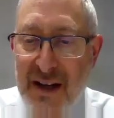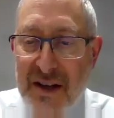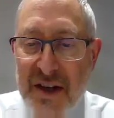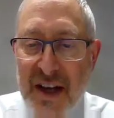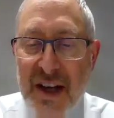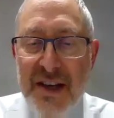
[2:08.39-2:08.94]

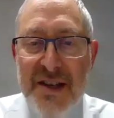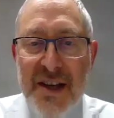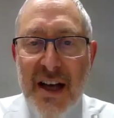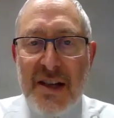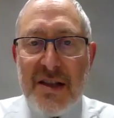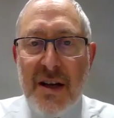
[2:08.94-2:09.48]
So he
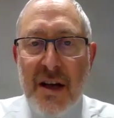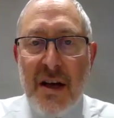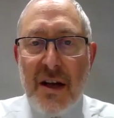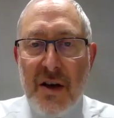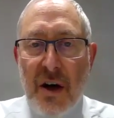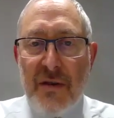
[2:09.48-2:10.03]
says,
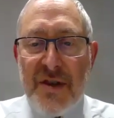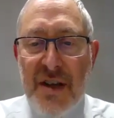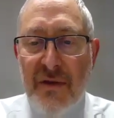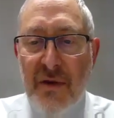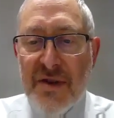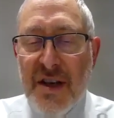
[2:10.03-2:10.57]
Chovos Halavavos